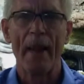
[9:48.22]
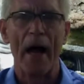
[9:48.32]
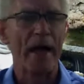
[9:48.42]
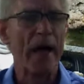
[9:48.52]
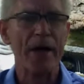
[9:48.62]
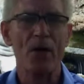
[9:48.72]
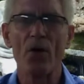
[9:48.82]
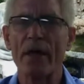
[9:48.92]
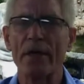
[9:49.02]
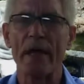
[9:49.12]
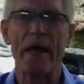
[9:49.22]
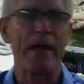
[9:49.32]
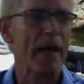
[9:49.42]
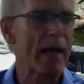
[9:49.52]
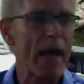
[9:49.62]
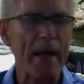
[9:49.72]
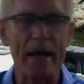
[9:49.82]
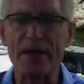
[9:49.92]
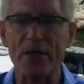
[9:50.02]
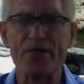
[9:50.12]
I got to go get laid. I got
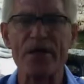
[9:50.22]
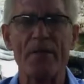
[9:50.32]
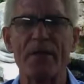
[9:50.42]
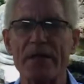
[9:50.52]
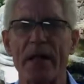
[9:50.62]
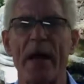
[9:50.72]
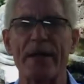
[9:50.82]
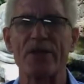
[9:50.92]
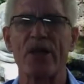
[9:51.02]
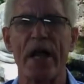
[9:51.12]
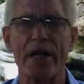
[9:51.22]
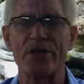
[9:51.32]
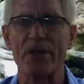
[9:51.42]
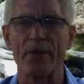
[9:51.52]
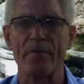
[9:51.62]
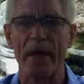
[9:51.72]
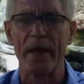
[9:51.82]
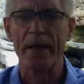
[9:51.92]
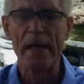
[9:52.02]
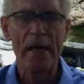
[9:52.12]
to, you know, something's got to change here,
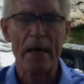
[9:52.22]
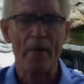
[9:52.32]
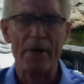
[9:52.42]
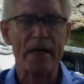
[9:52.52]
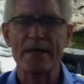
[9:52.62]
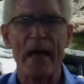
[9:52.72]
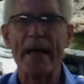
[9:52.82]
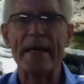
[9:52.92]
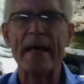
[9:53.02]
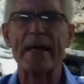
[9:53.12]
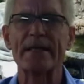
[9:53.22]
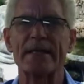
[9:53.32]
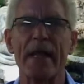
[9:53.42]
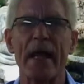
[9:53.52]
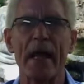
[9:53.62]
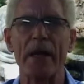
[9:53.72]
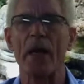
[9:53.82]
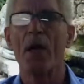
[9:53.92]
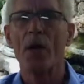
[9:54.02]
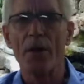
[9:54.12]
man, because I can't stand
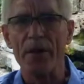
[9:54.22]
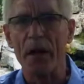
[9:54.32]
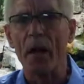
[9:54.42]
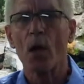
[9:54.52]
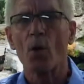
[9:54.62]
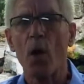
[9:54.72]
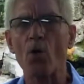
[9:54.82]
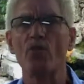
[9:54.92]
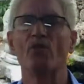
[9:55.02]
the quote